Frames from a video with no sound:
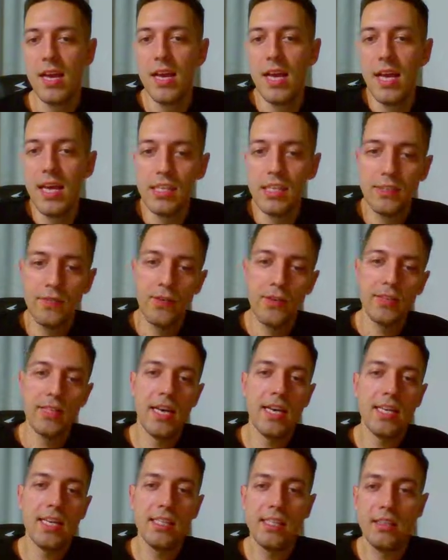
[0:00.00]
It's
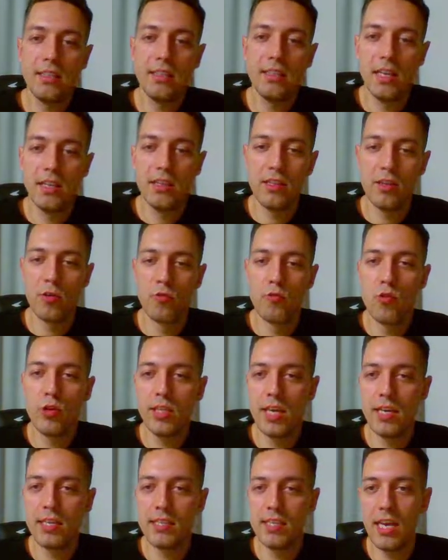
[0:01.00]
fantastic that rook
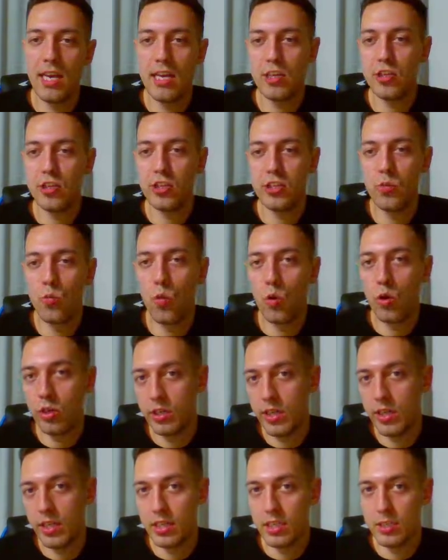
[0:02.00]
takes h6 work
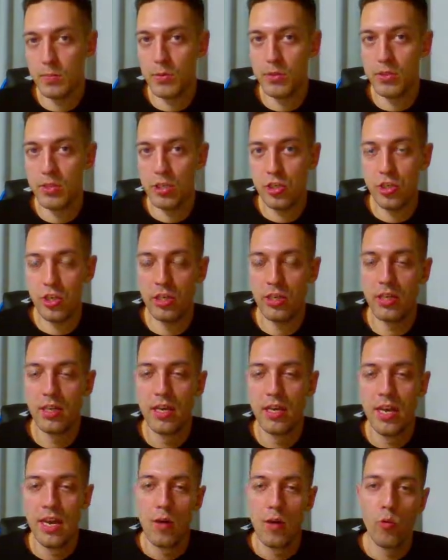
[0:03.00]
in this position.
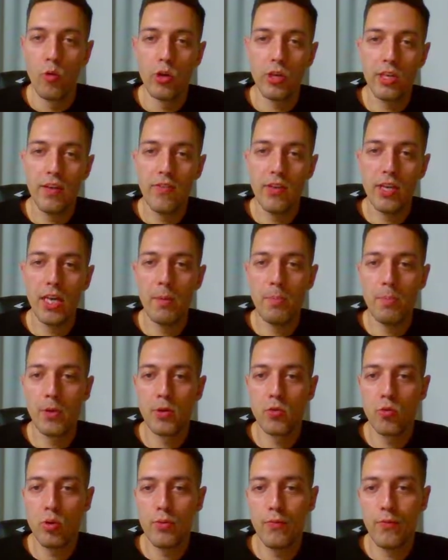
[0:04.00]
We're giving up a
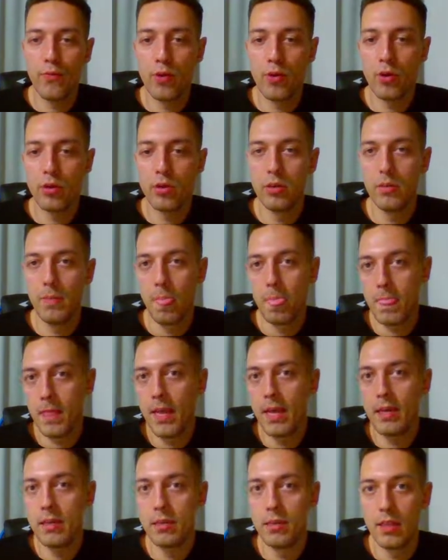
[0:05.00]
rook for
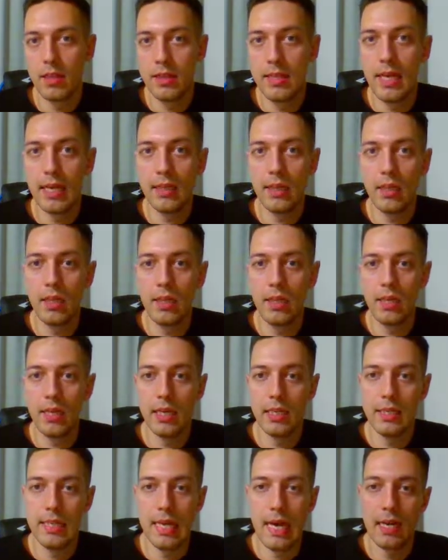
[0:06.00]
a deadly
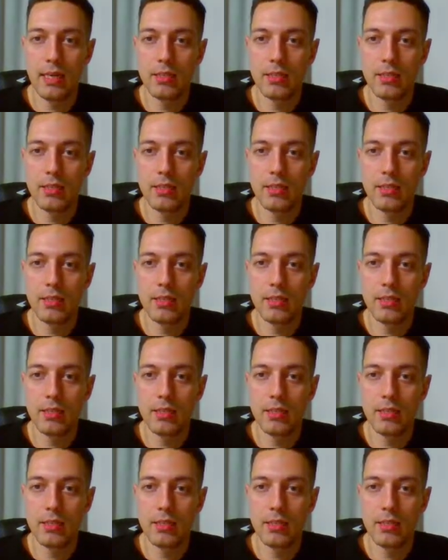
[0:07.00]
attack.